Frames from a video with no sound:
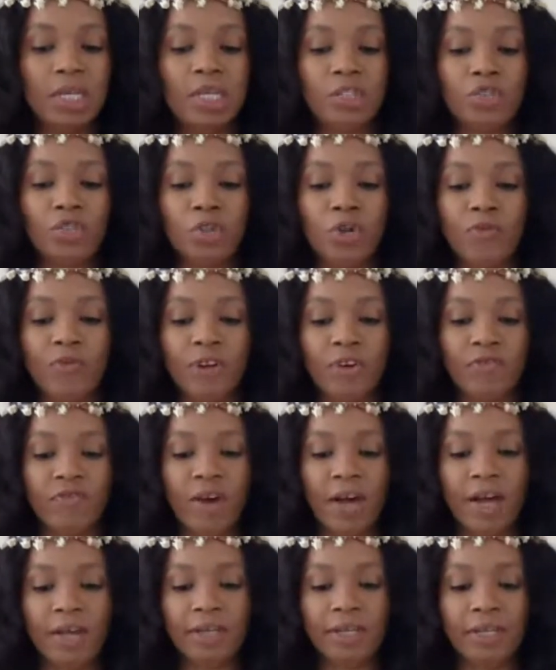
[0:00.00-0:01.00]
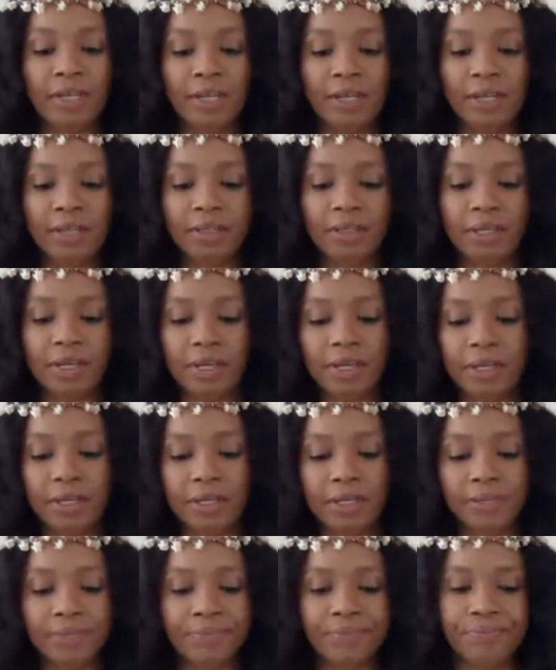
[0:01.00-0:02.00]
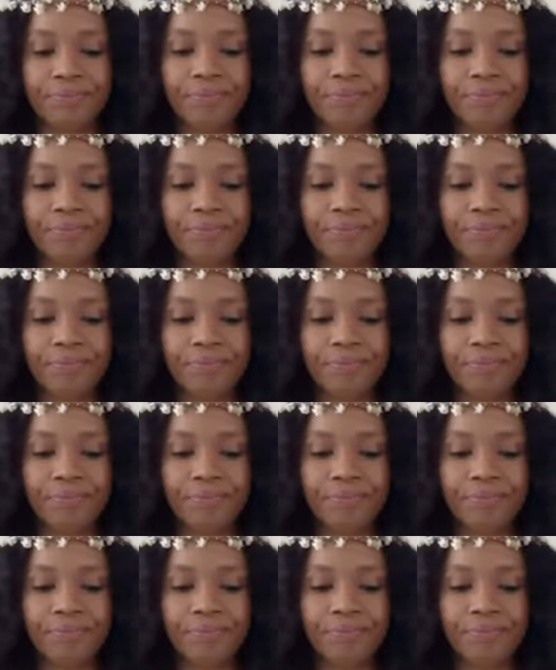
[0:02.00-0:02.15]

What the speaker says: So if you're finding like,